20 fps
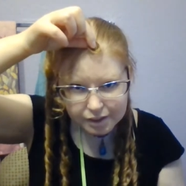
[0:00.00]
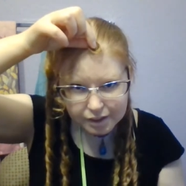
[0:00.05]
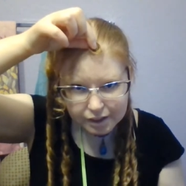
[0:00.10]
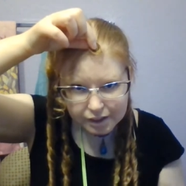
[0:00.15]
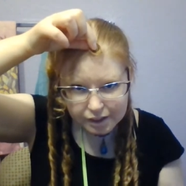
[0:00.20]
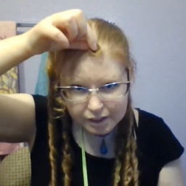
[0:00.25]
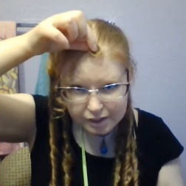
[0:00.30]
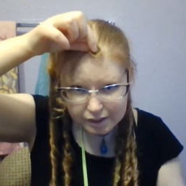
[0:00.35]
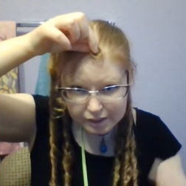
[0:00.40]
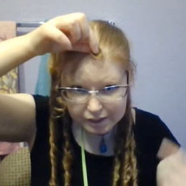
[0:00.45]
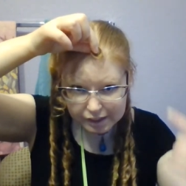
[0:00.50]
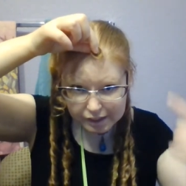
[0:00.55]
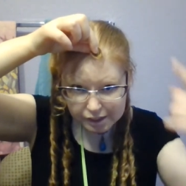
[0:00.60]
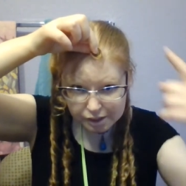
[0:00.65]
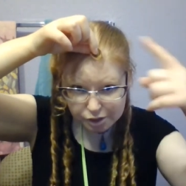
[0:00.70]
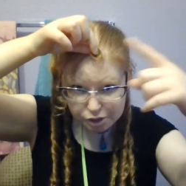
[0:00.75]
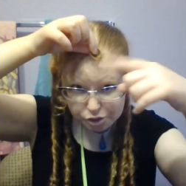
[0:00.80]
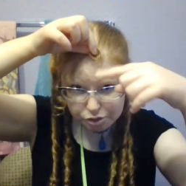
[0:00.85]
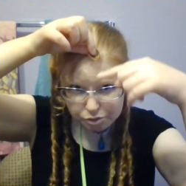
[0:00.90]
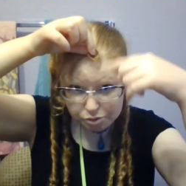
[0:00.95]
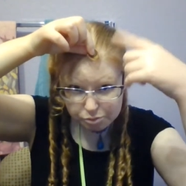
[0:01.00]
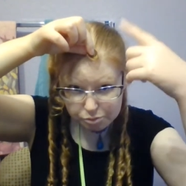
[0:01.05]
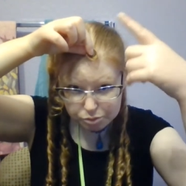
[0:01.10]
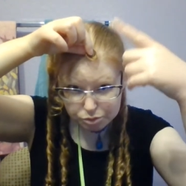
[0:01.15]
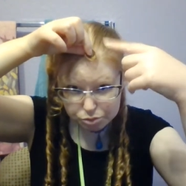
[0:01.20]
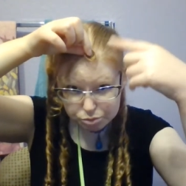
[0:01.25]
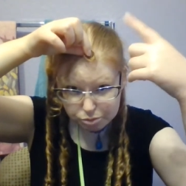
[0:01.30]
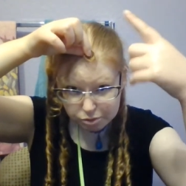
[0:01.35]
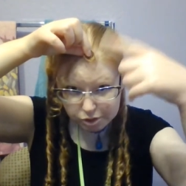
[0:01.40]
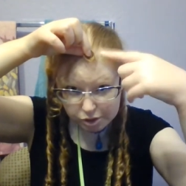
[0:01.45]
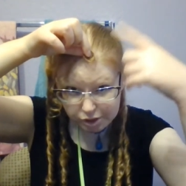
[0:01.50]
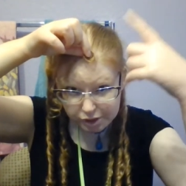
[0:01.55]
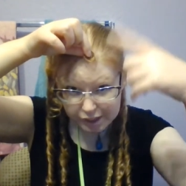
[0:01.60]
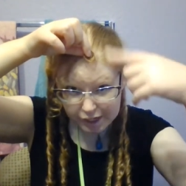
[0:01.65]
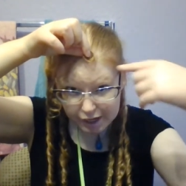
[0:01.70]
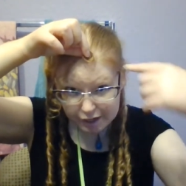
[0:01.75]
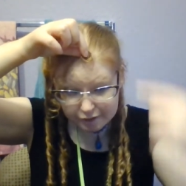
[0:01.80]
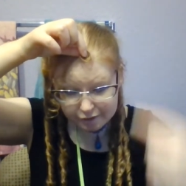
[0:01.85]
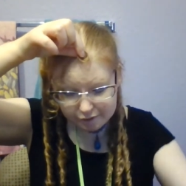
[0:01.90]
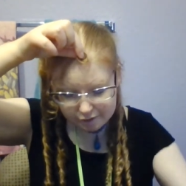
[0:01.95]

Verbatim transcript: And again, you twirl that